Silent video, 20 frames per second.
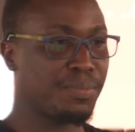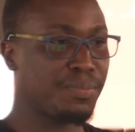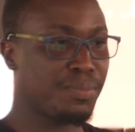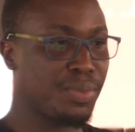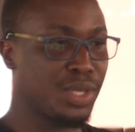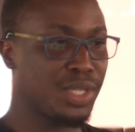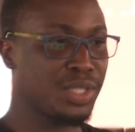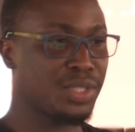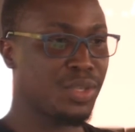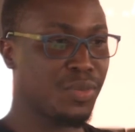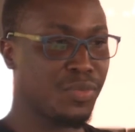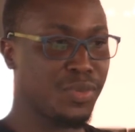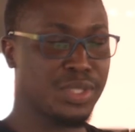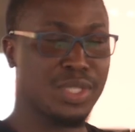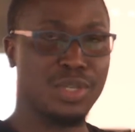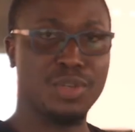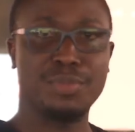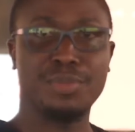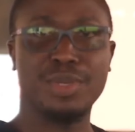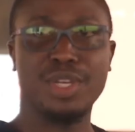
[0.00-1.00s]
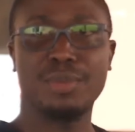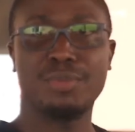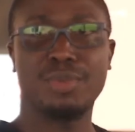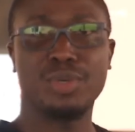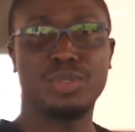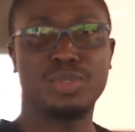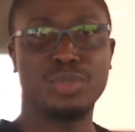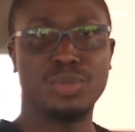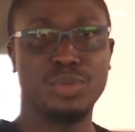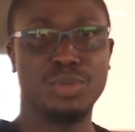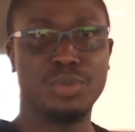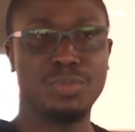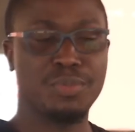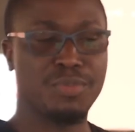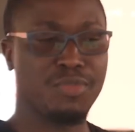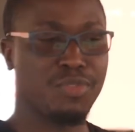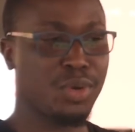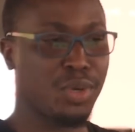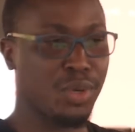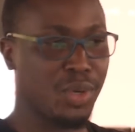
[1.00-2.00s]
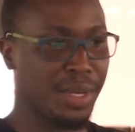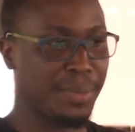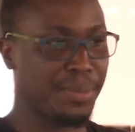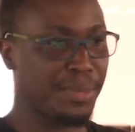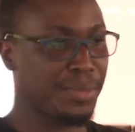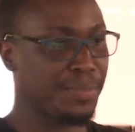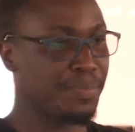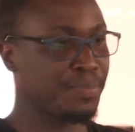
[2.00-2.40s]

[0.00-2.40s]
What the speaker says: police officer will be able to follow up.